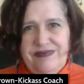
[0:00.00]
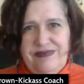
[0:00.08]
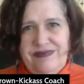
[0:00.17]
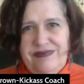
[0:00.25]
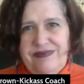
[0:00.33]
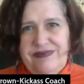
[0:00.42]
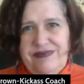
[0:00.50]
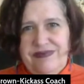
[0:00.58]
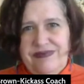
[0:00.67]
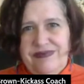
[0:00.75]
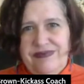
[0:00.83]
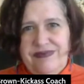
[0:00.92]

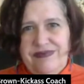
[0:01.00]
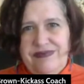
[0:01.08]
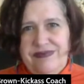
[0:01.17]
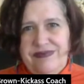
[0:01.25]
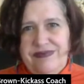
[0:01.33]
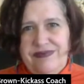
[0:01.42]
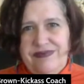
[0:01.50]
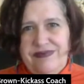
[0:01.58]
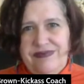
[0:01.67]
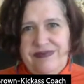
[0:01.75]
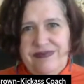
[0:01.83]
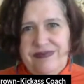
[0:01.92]

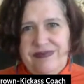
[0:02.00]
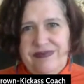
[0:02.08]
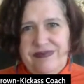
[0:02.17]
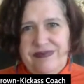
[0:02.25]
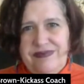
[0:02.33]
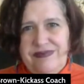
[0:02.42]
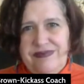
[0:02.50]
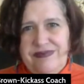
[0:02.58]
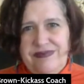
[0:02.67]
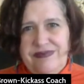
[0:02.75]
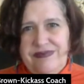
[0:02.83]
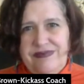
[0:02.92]

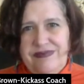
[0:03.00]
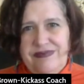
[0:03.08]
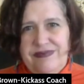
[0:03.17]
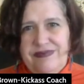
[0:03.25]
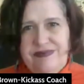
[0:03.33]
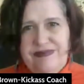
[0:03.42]
[no speech]